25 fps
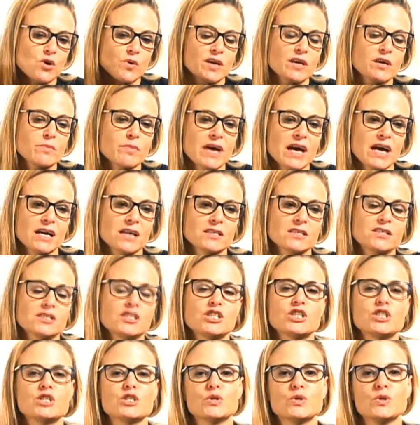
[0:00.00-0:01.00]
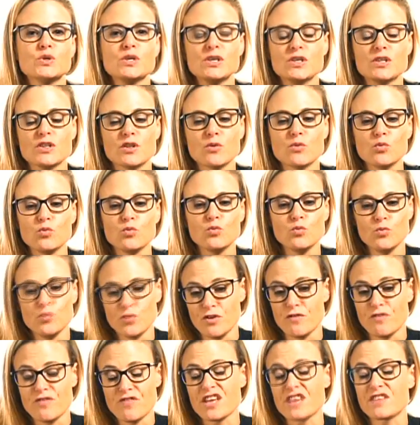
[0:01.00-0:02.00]
going back to
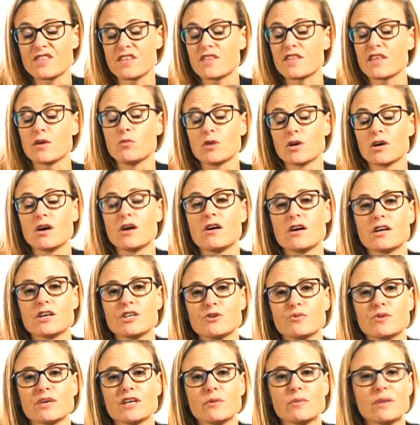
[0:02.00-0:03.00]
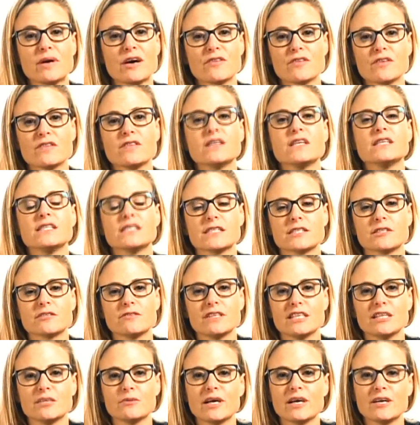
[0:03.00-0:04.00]
the thing that they were arguing about, that they
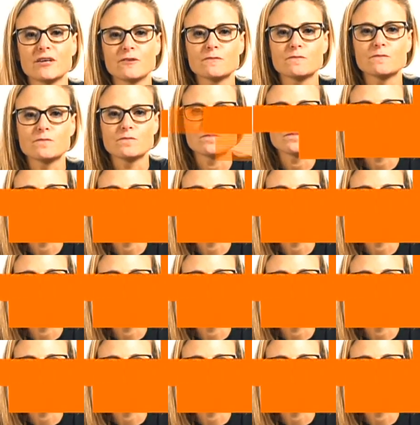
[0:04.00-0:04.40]
disagreed about.